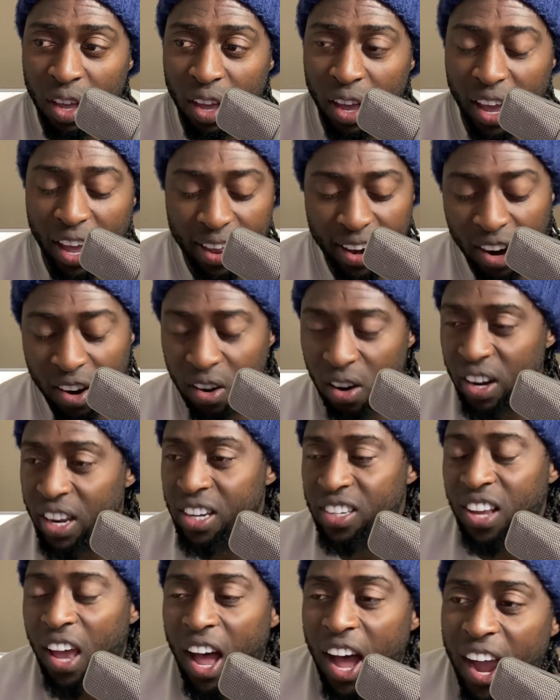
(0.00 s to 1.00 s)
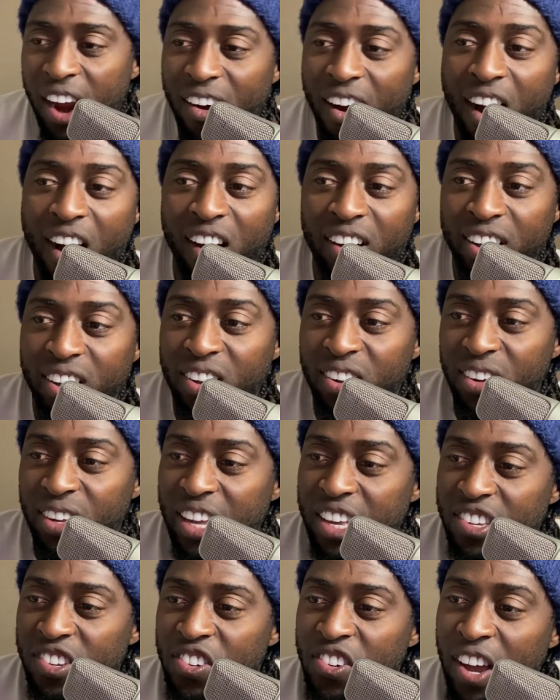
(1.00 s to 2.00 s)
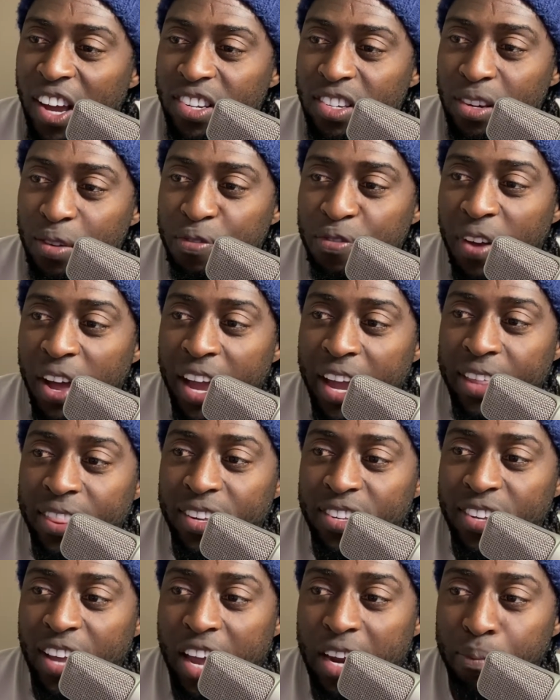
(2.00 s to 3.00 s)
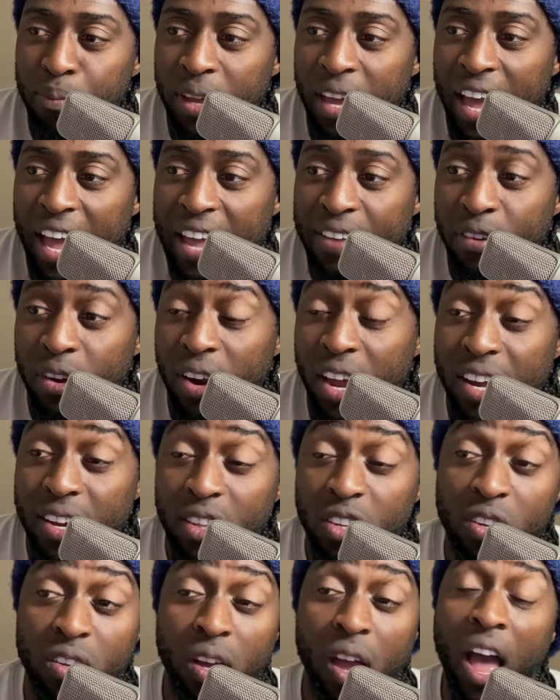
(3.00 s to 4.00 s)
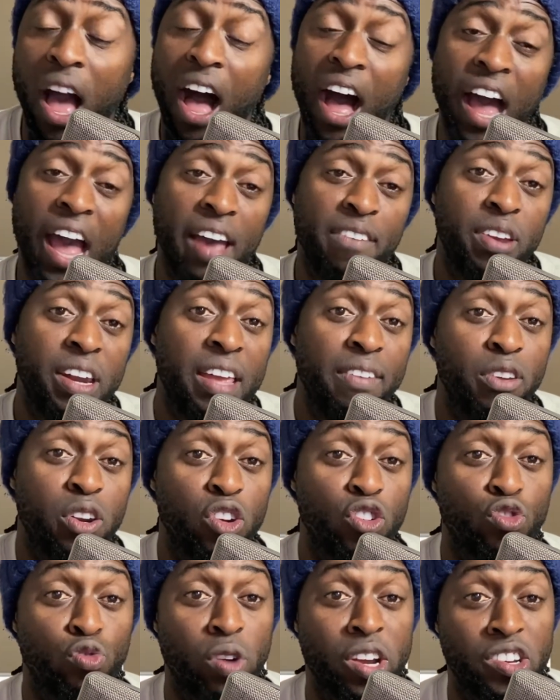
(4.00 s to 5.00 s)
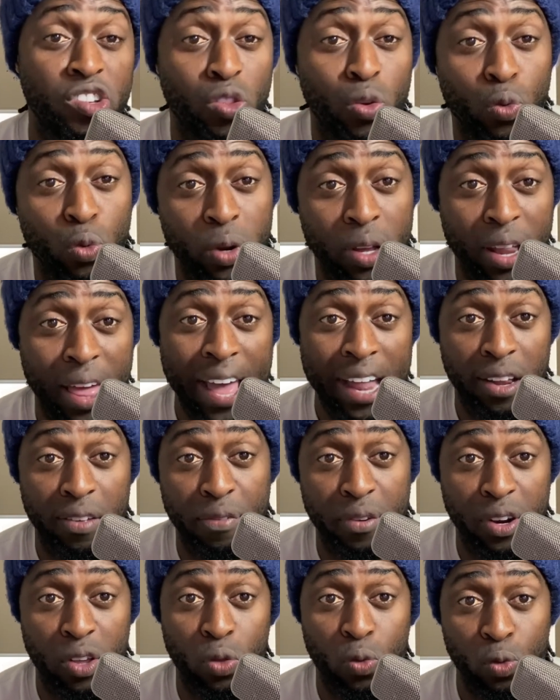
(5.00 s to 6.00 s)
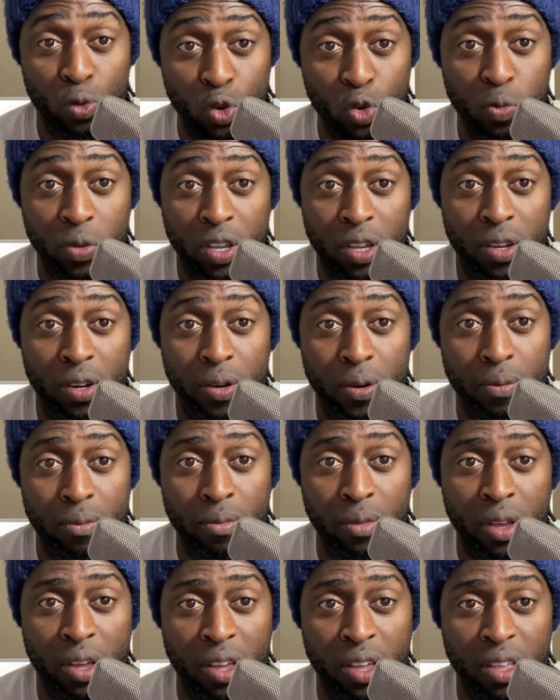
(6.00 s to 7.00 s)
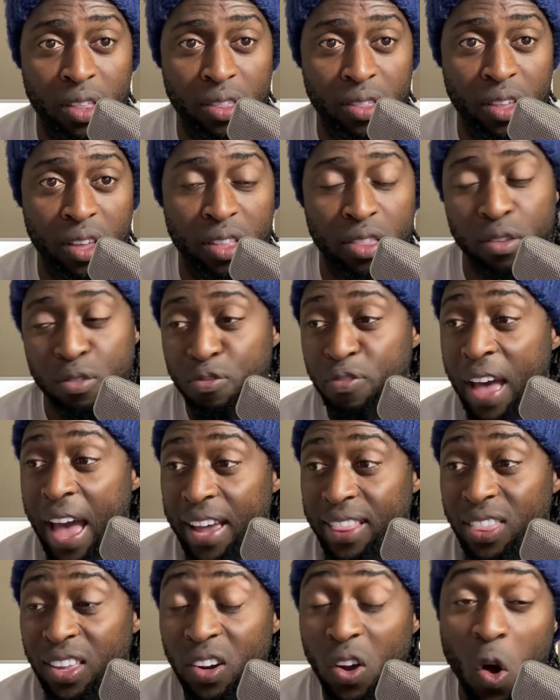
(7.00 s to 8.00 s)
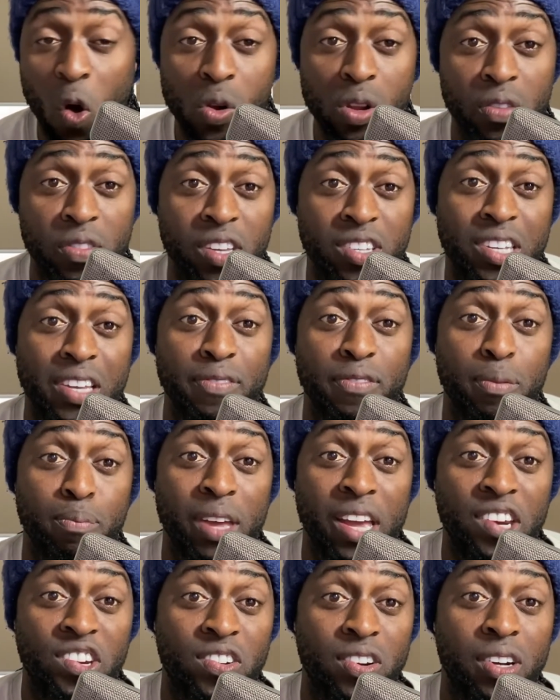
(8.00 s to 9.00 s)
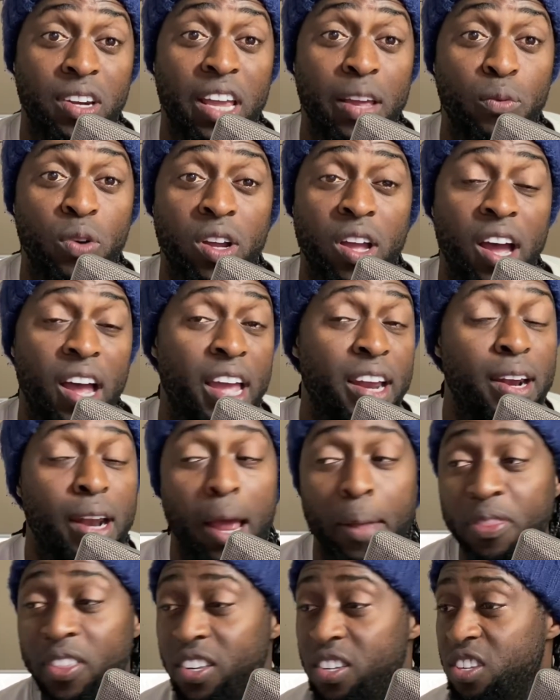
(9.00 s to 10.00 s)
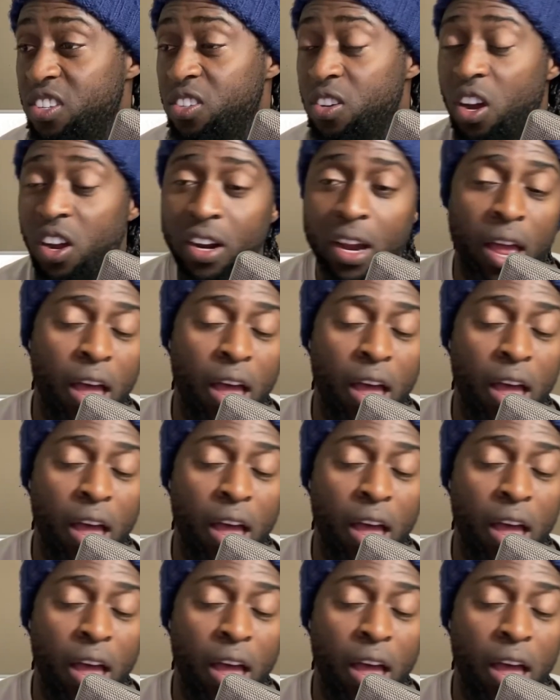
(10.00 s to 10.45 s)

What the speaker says: And her entire article is justifying this kind of behavior. And look, I haven't even addressed the real elephant in the room here. The fact that all of this information in regard, and this is not,